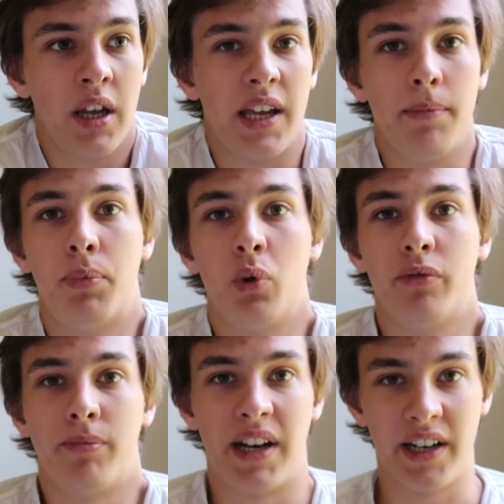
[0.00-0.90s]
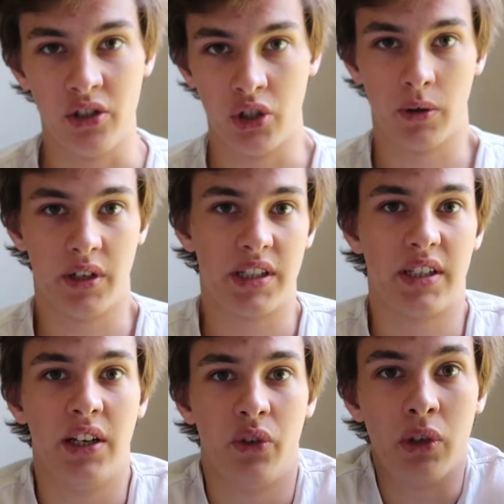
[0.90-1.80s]
improve my endurance
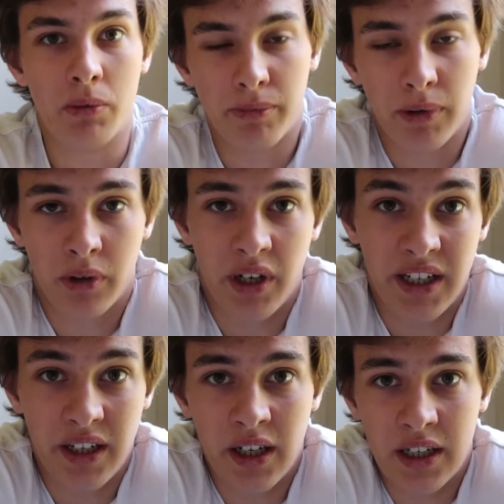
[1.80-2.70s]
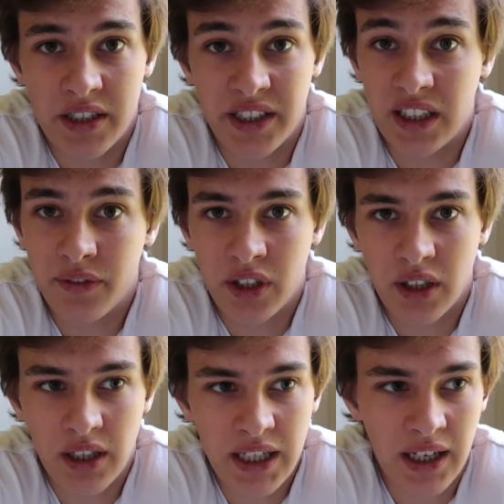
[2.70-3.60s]
and to improve my running significantly.